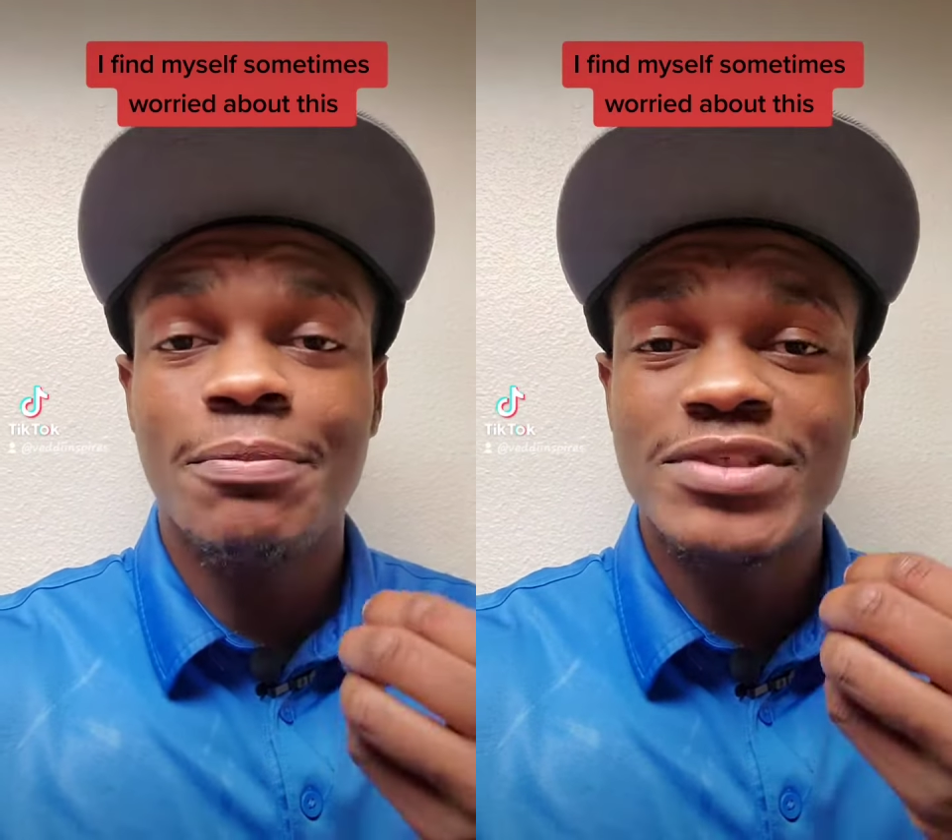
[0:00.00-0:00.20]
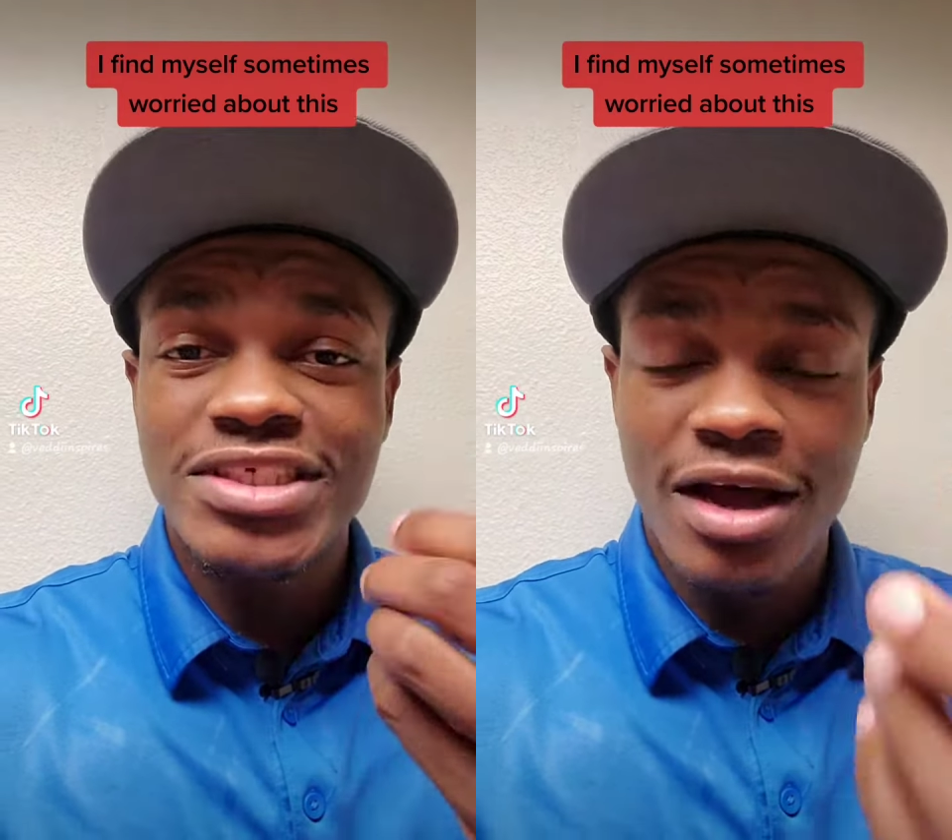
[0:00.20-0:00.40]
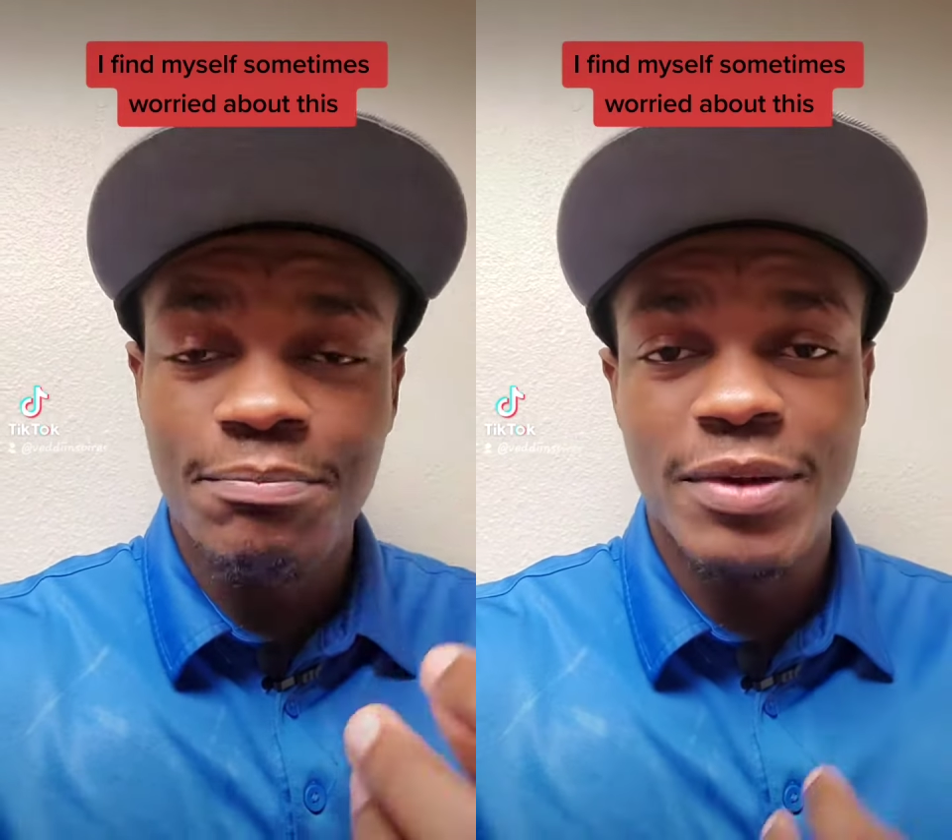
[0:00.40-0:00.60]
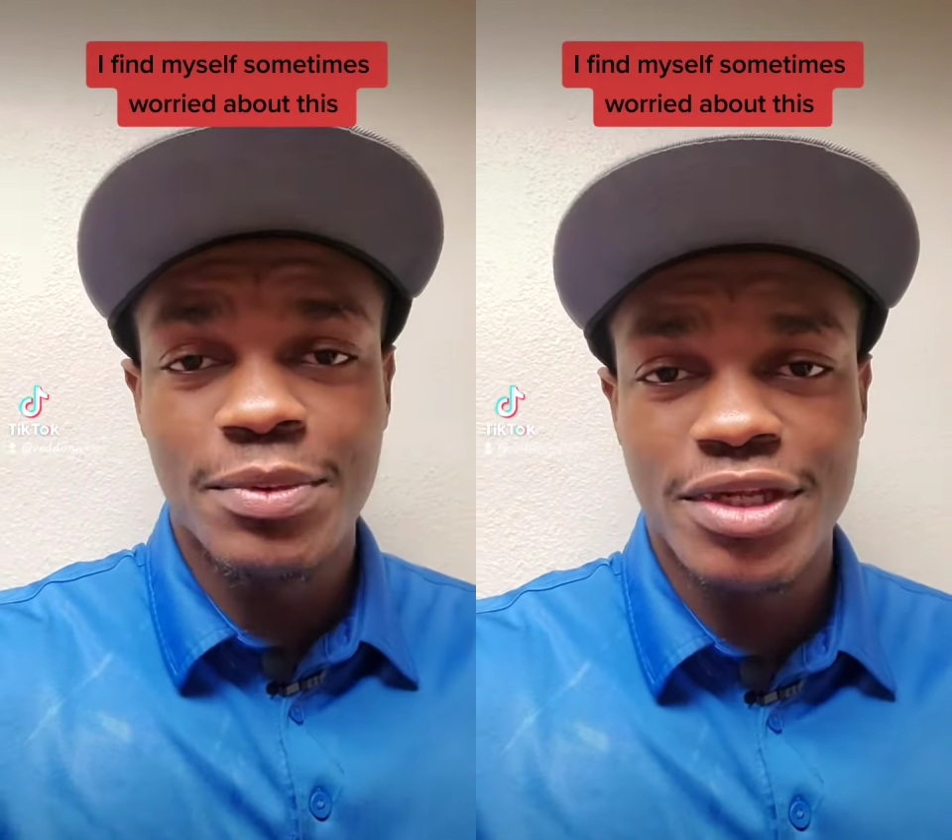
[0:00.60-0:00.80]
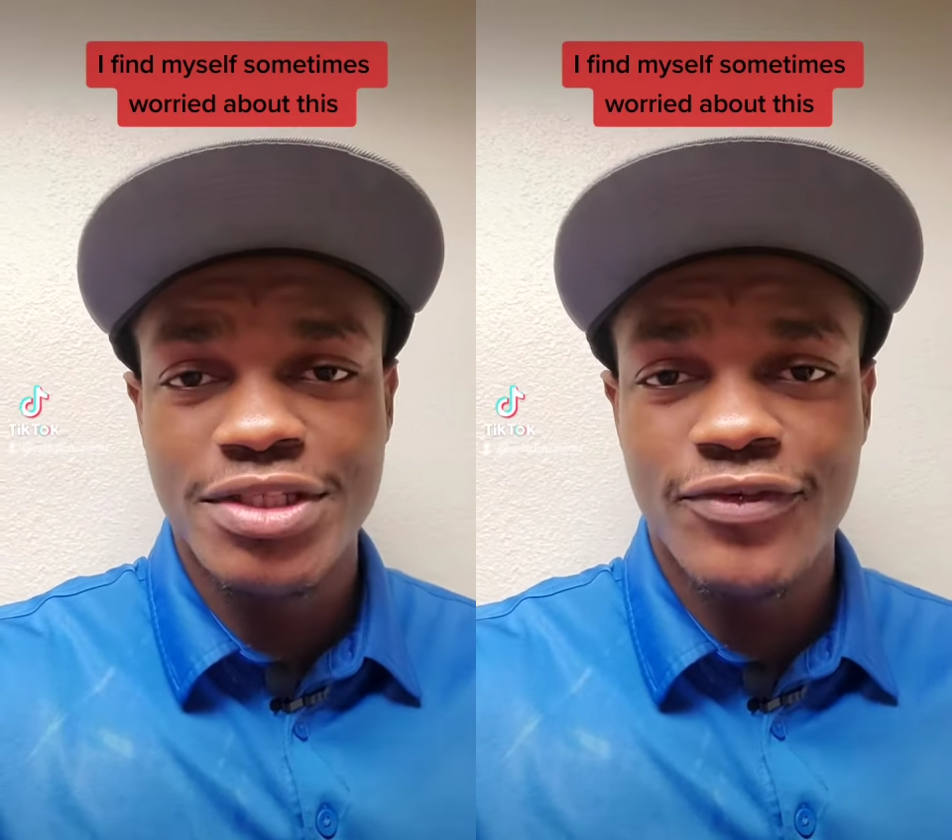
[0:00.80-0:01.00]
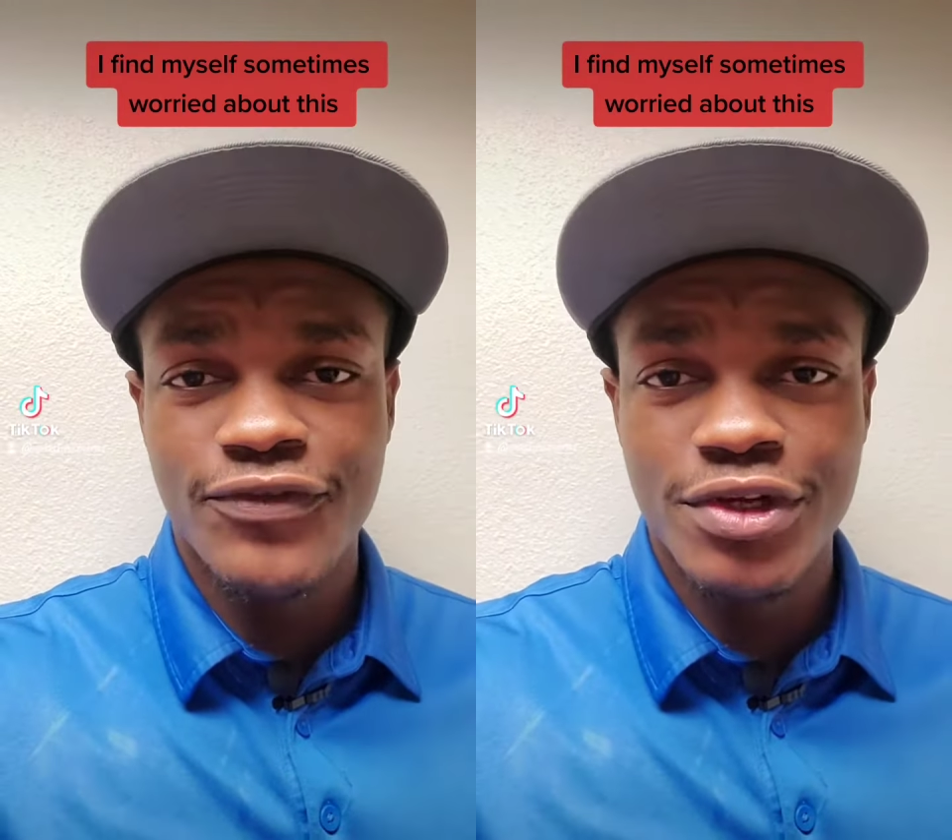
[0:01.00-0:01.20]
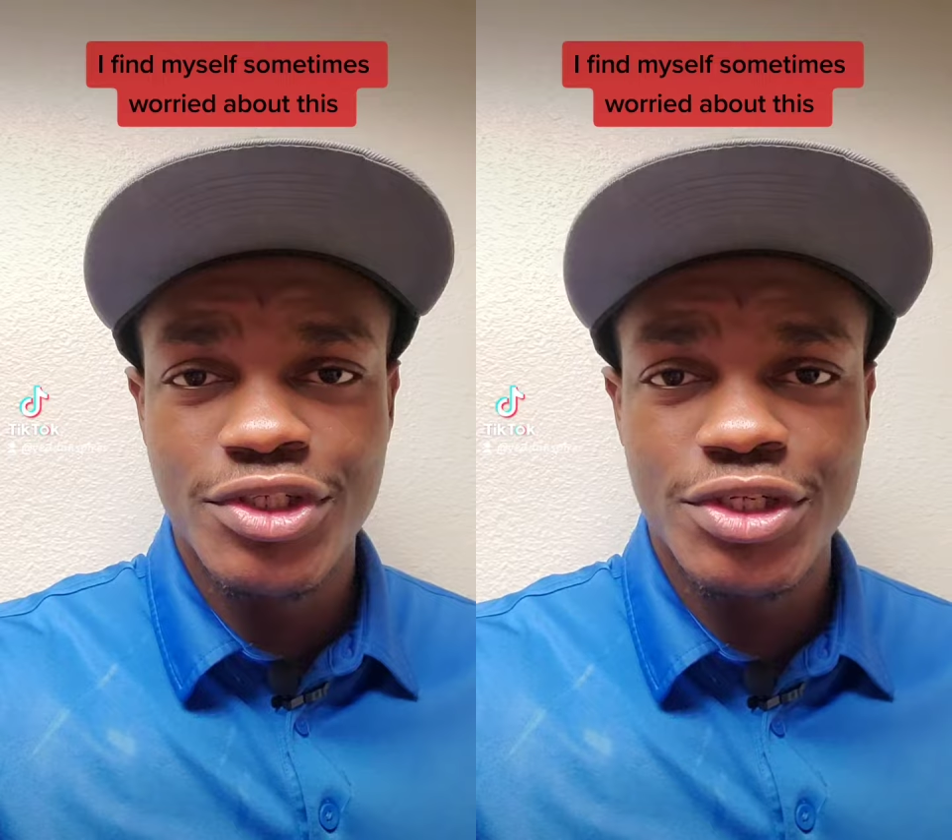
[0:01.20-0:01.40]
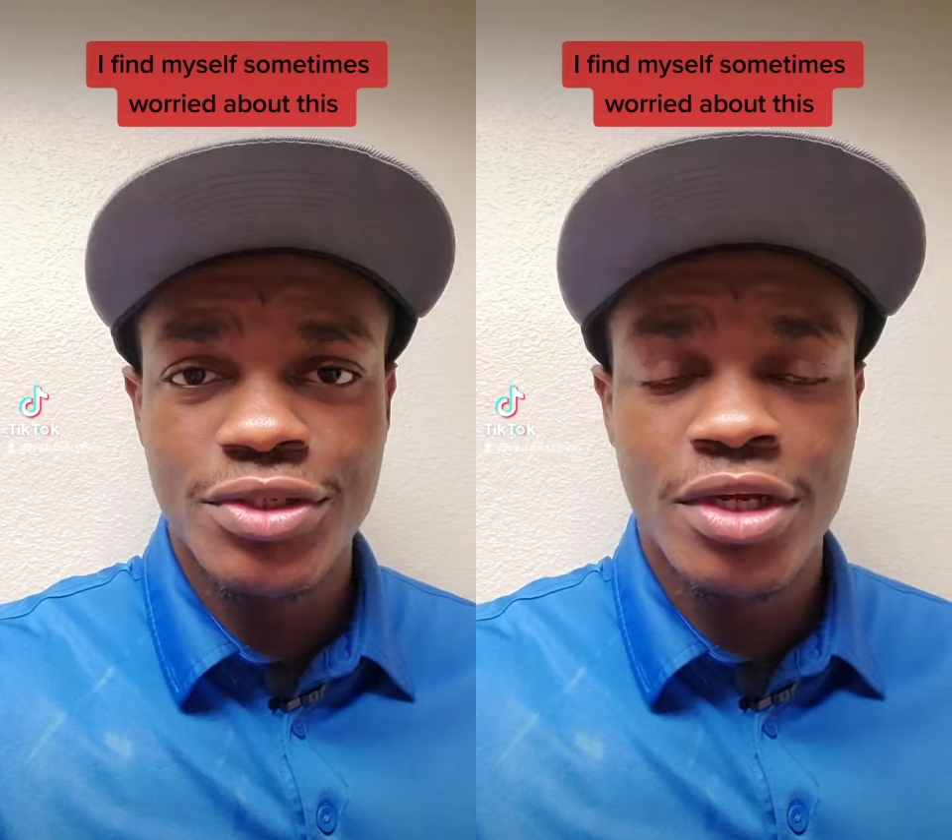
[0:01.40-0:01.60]
help some people in the
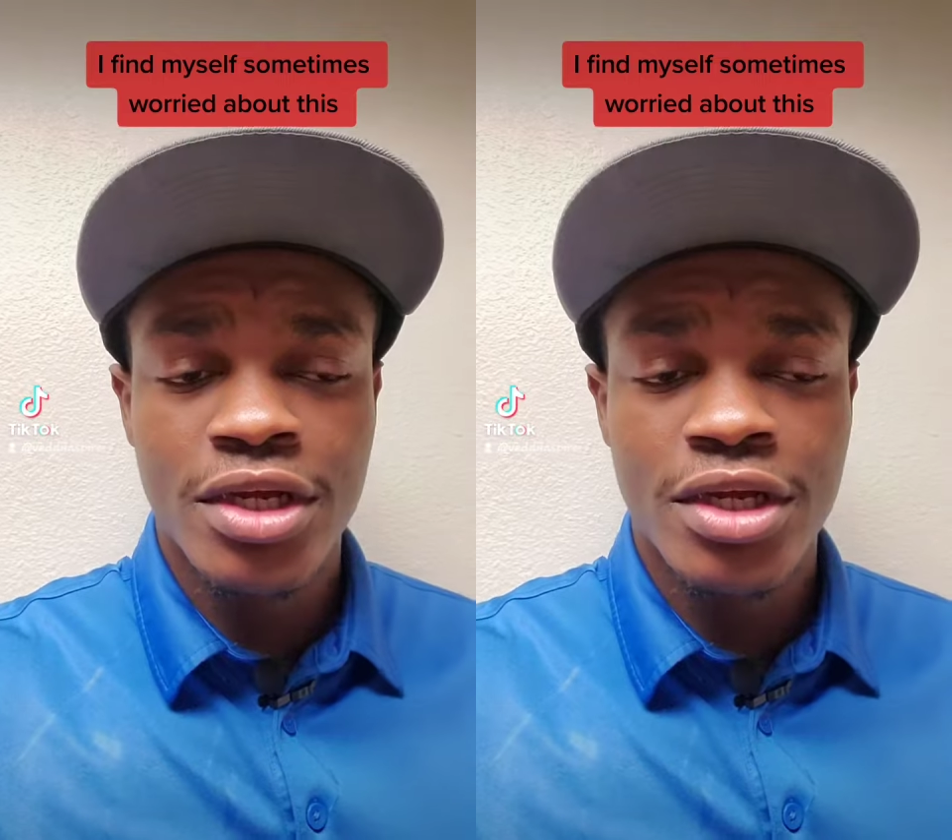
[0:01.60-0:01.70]
future.